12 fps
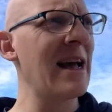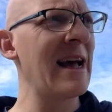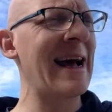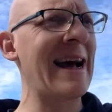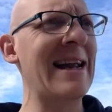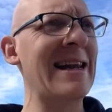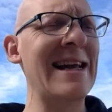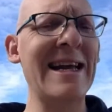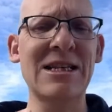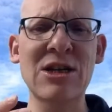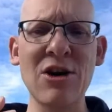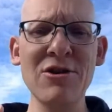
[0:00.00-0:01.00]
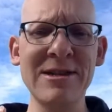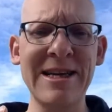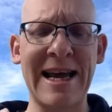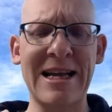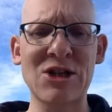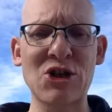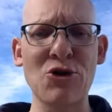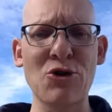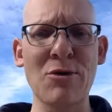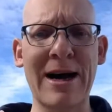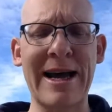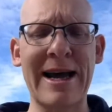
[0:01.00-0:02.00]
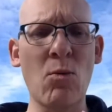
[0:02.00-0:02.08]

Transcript: and he turned it into a